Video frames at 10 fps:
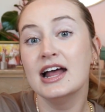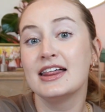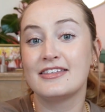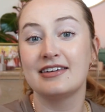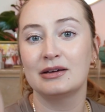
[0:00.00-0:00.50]

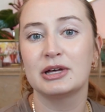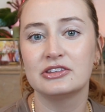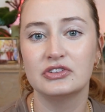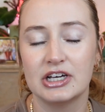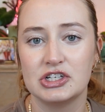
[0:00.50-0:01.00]
The thing about
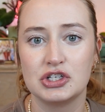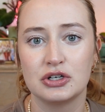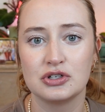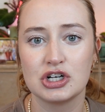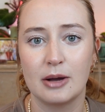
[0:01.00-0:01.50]
the
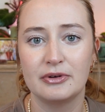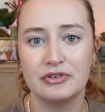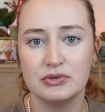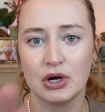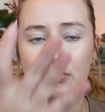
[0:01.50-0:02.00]
Ledgestone shop, if
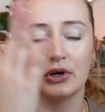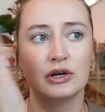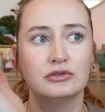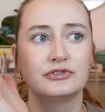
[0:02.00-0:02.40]
you don't know,